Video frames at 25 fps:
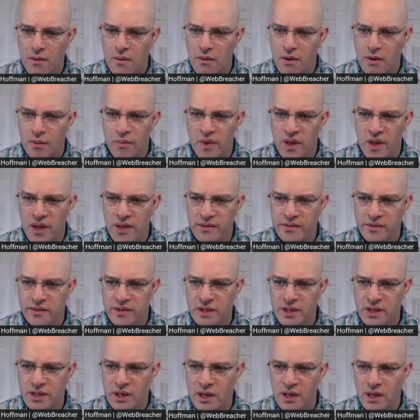I'm not
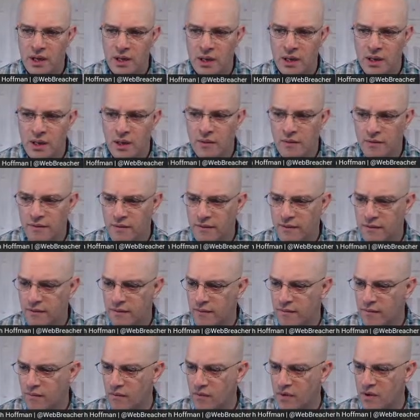seeing any.
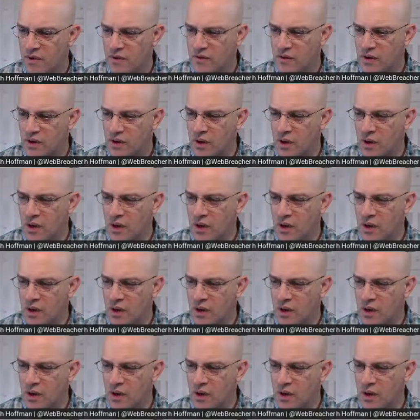Let's see.